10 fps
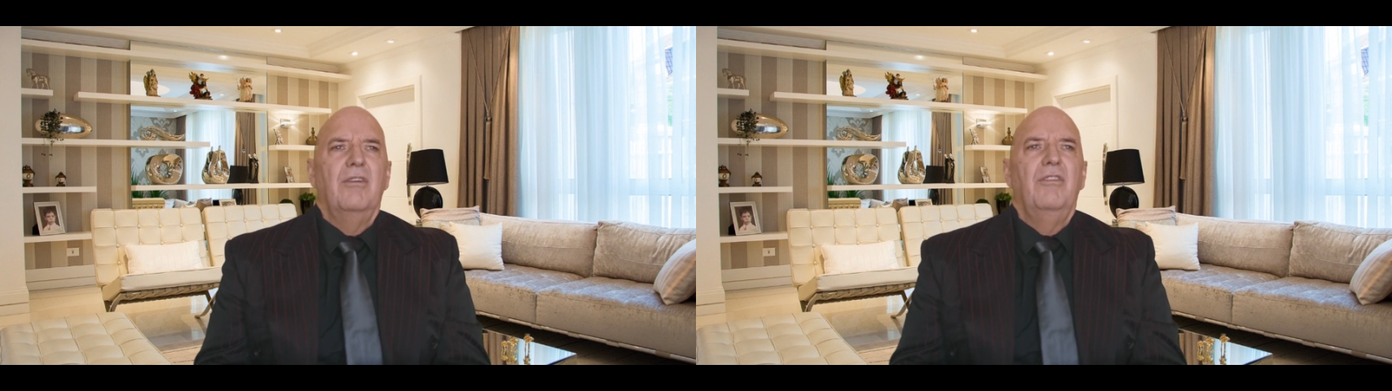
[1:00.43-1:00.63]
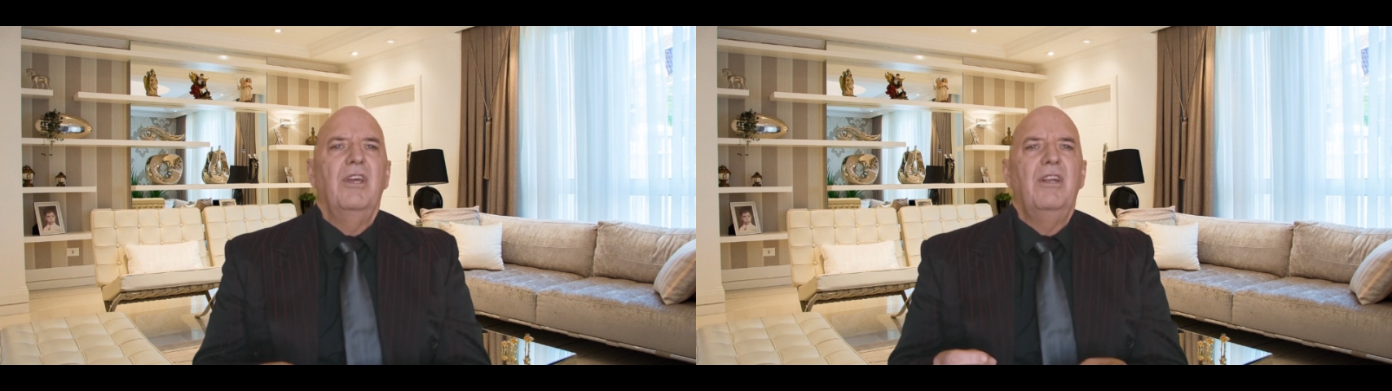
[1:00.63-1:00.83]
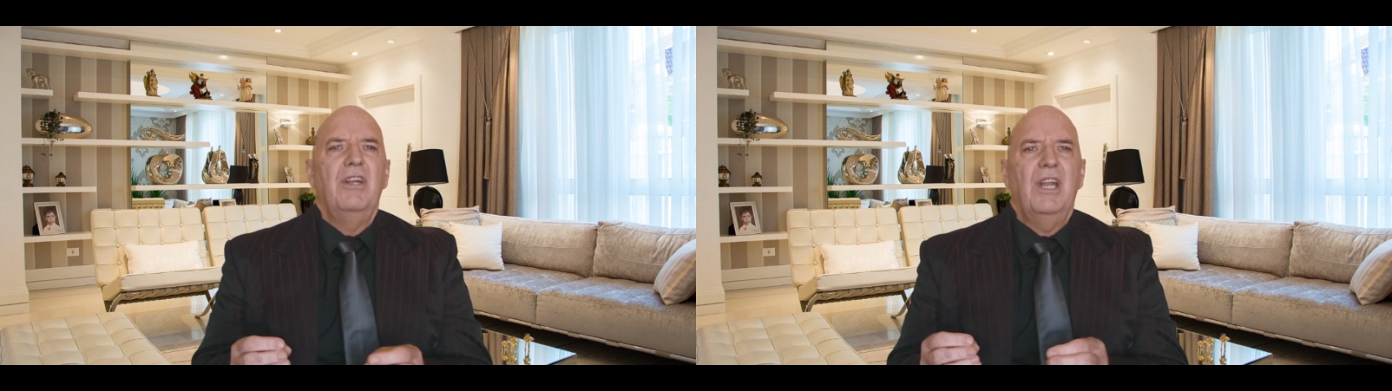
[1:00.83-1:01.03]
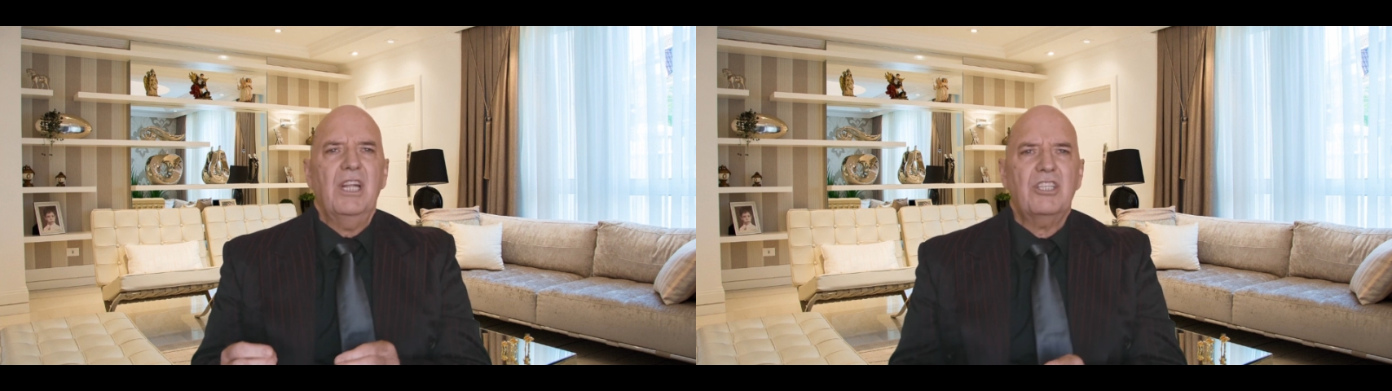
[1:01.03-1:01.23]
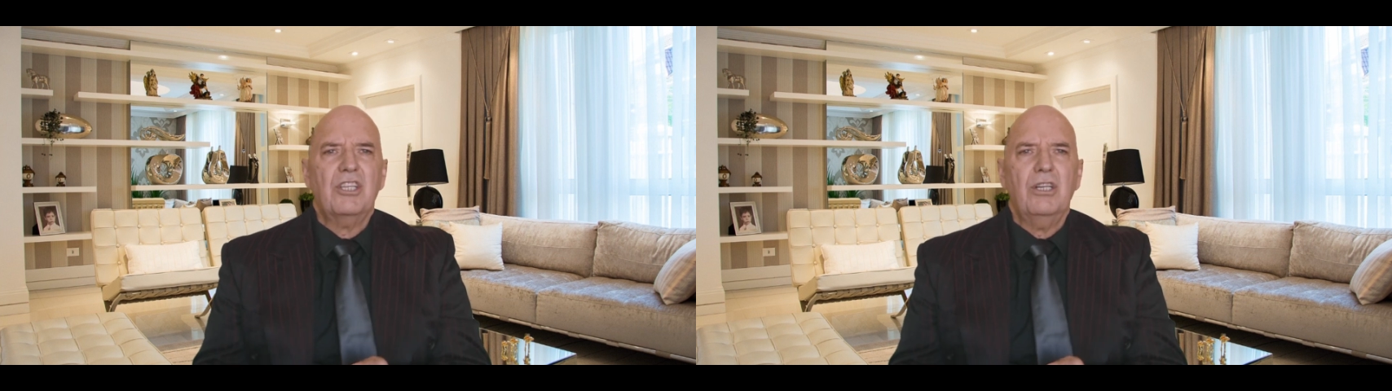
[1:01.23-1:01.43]
the
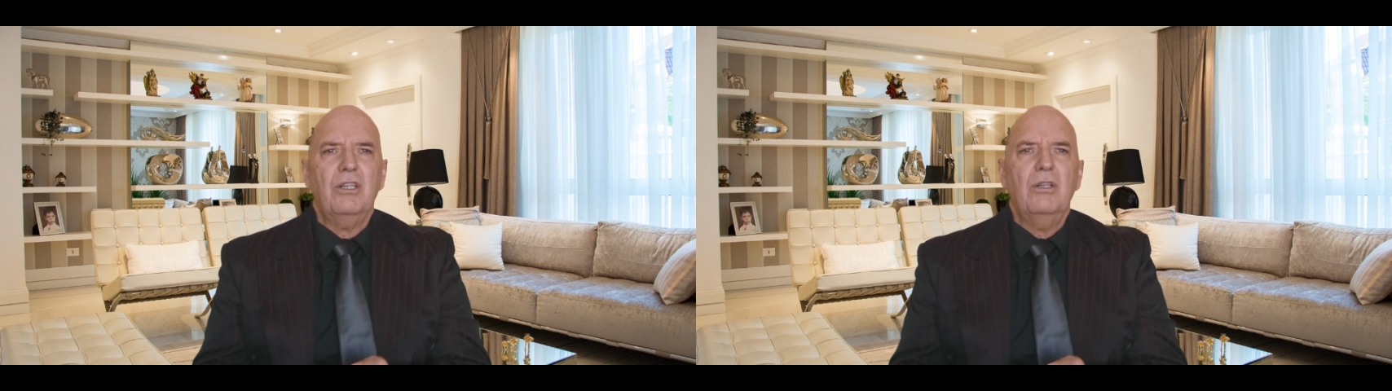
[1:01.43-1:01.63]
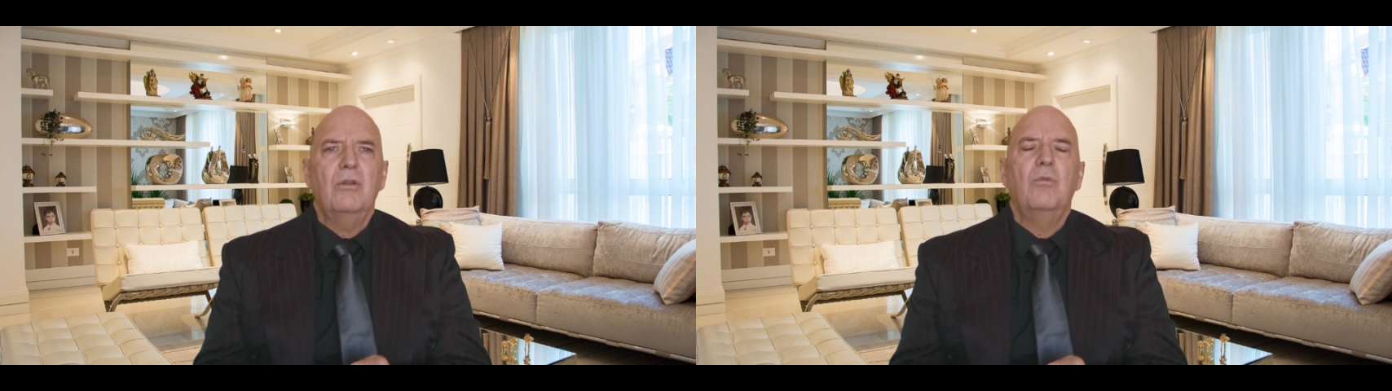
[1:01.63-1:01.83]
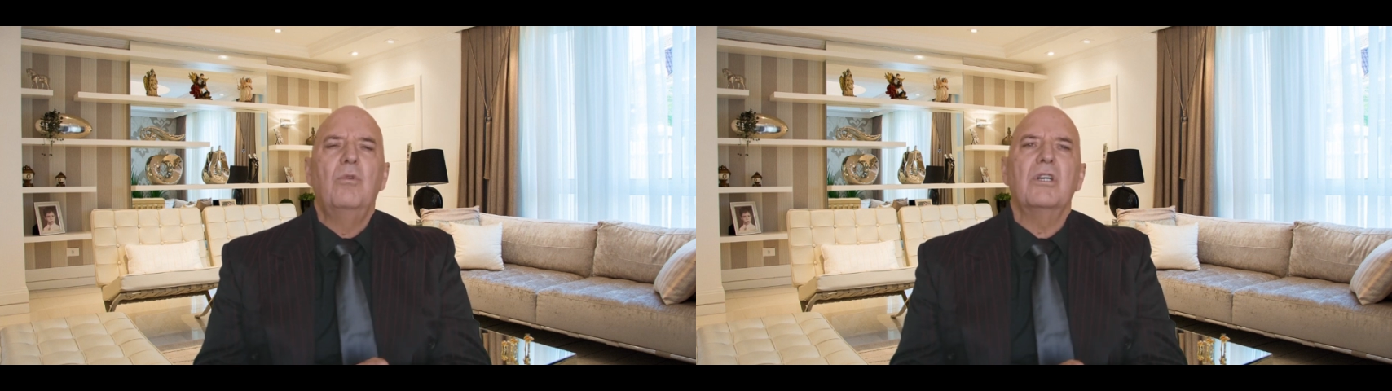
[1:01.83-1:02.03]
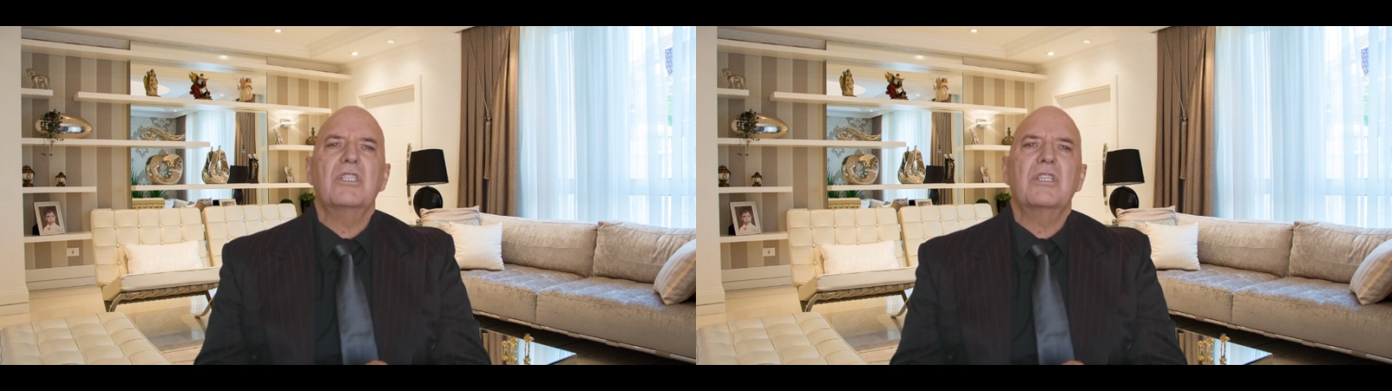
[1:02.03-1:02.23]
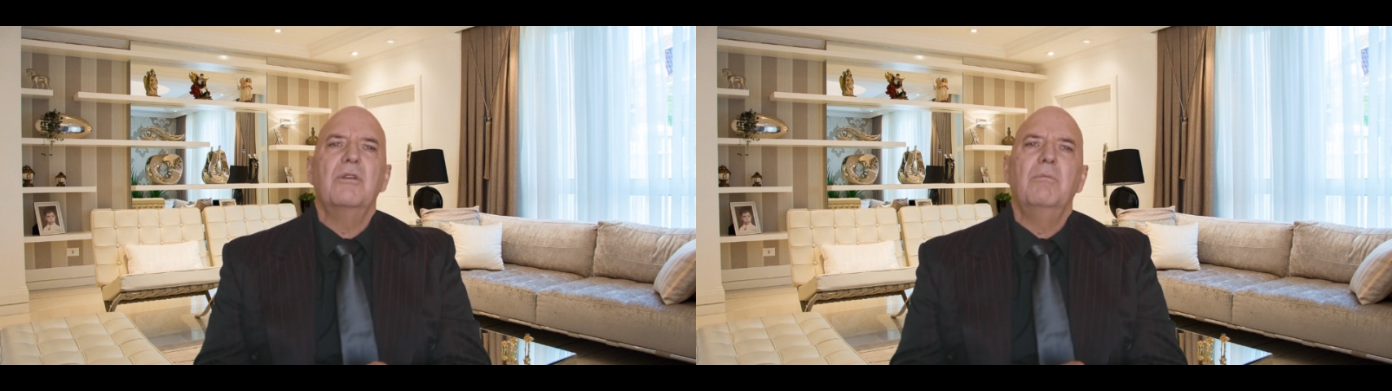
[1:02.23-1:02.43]
natural
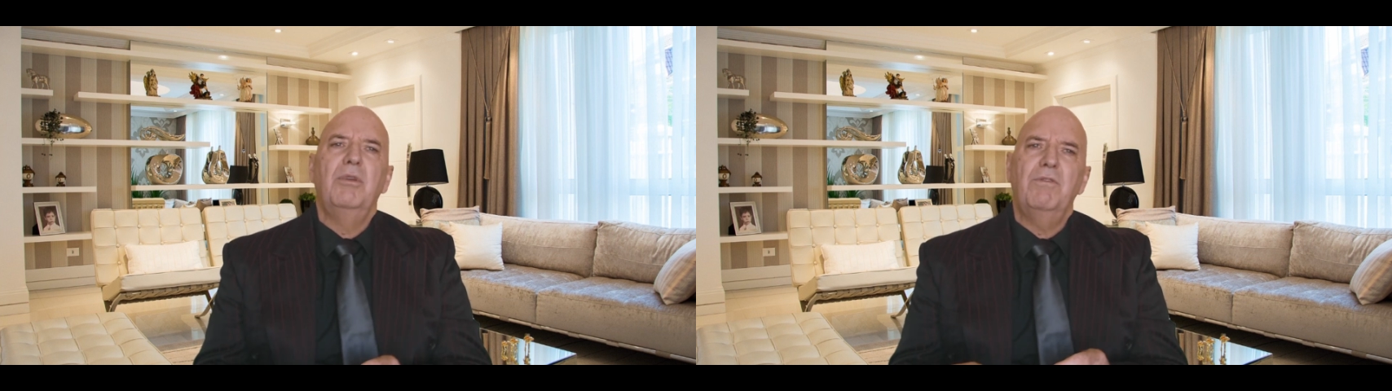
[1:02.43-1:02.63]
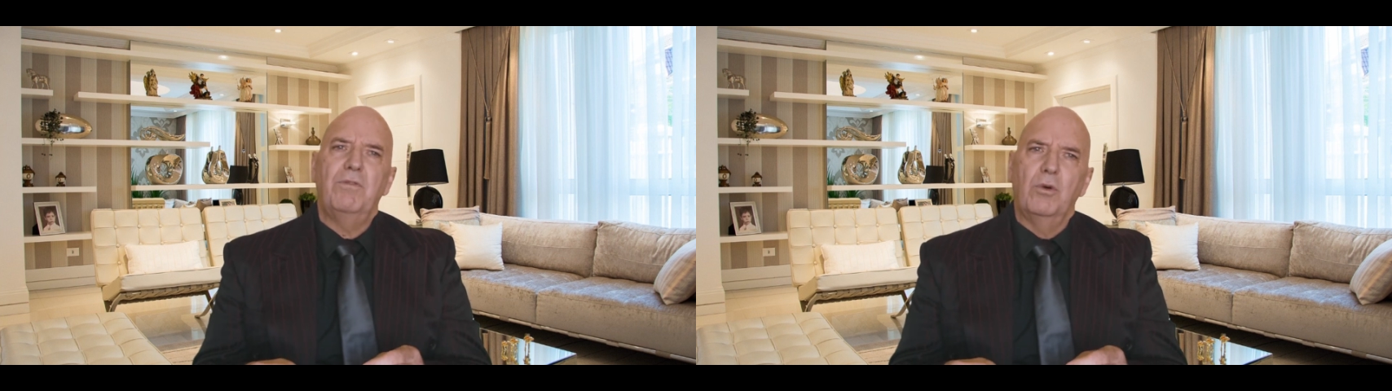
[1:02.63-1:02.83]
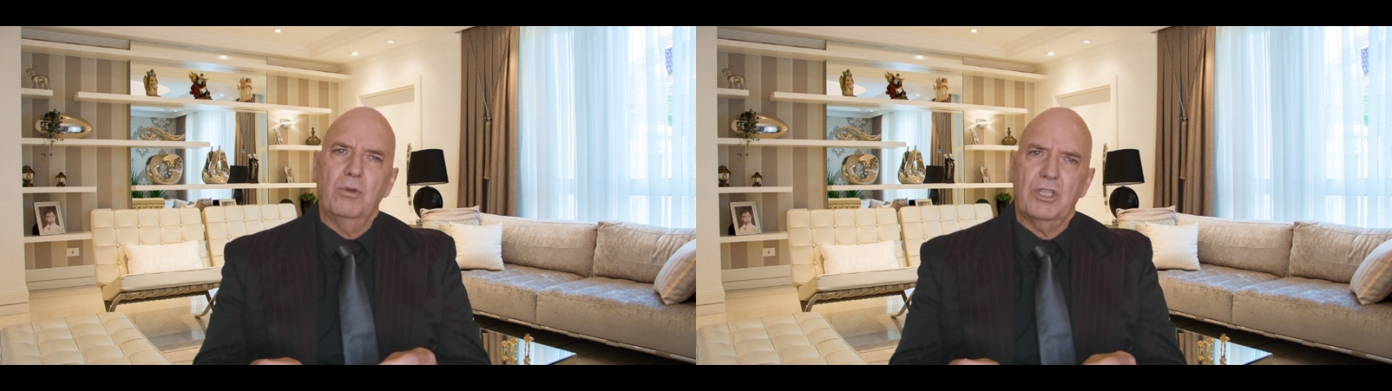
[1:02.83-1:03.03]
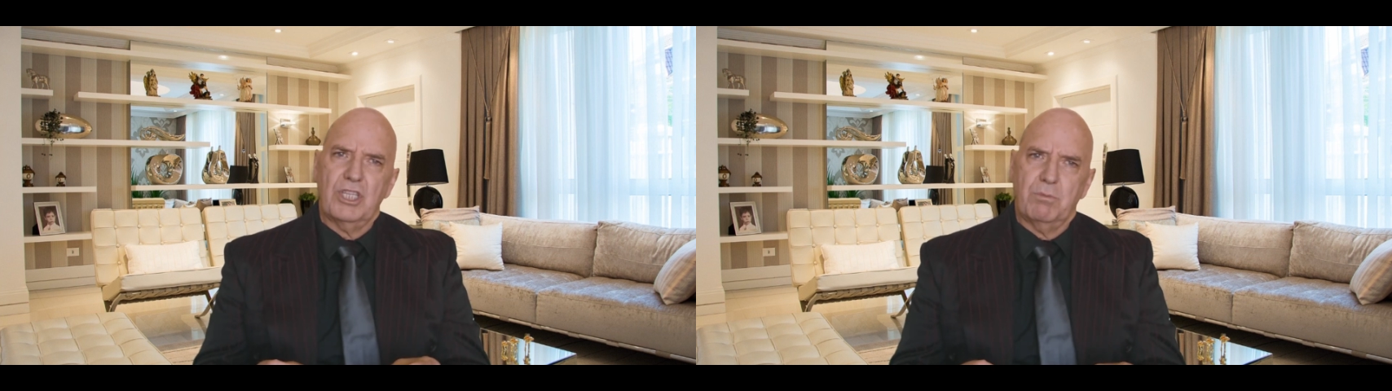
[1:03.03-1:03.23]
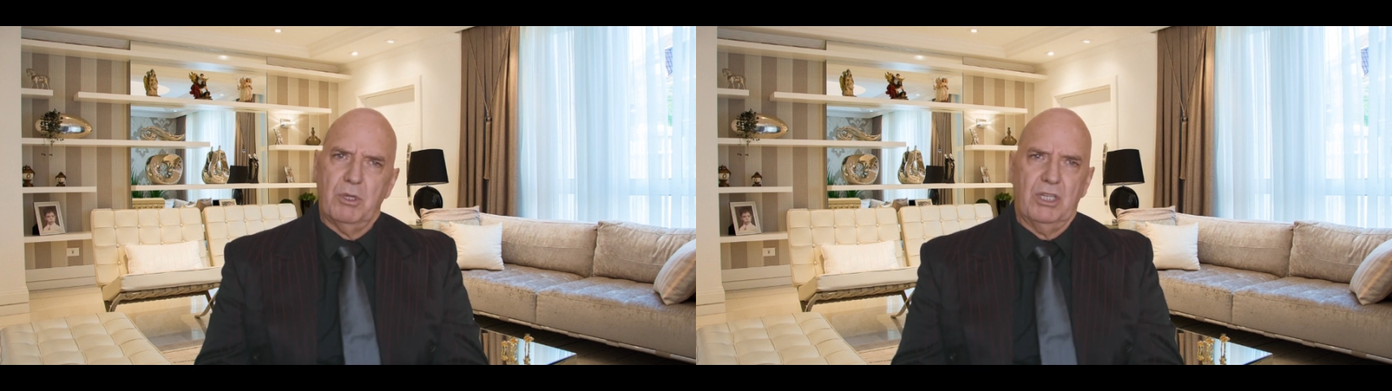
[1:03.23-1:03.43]
was before the
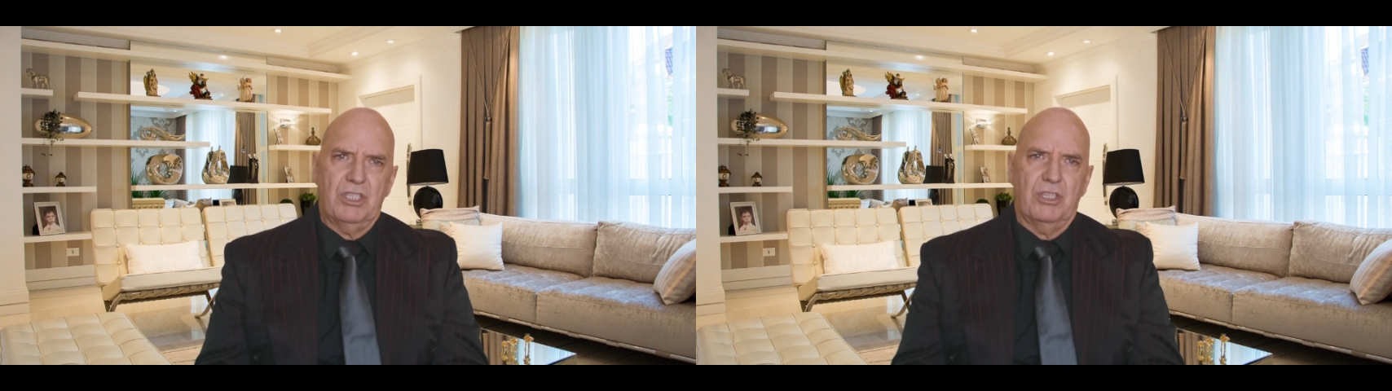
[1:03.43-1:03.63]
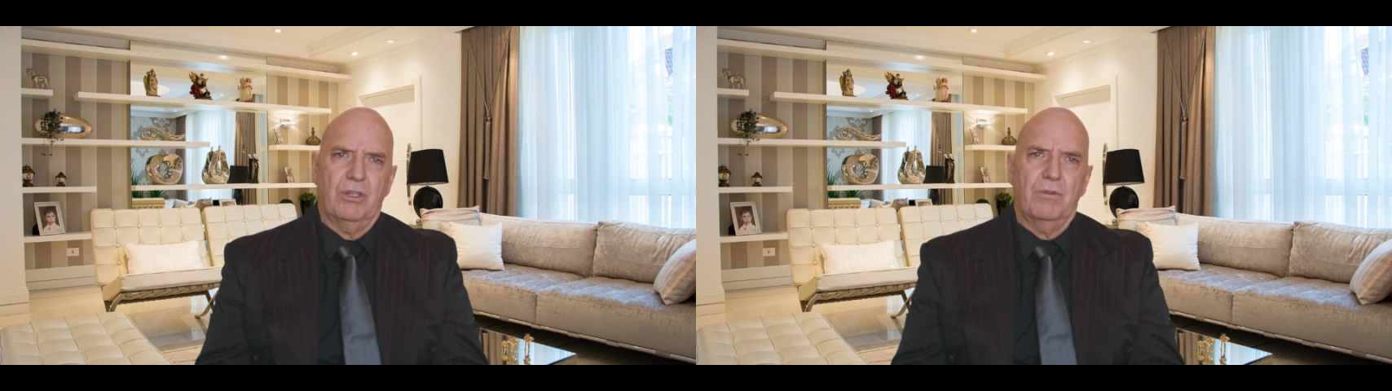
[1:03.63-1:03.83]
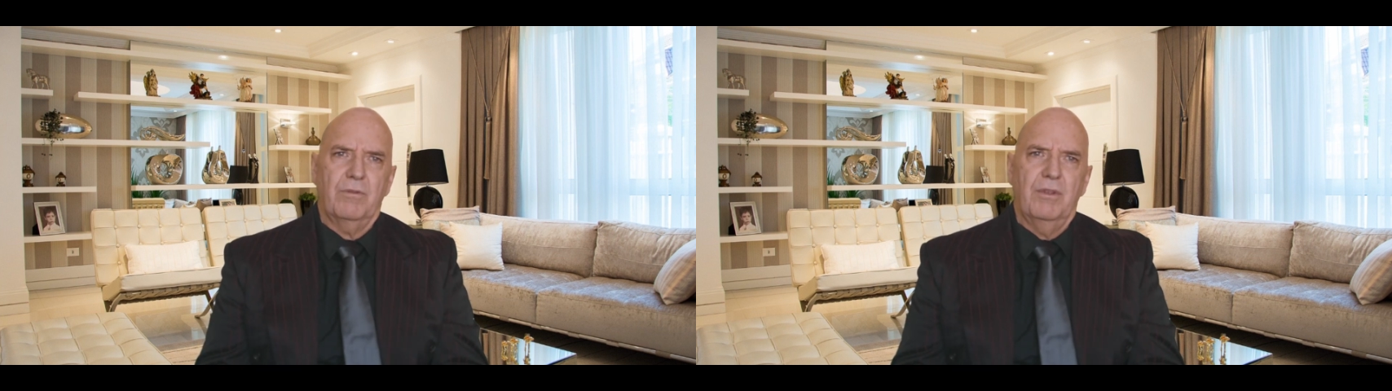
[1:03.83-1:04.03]
spiritual.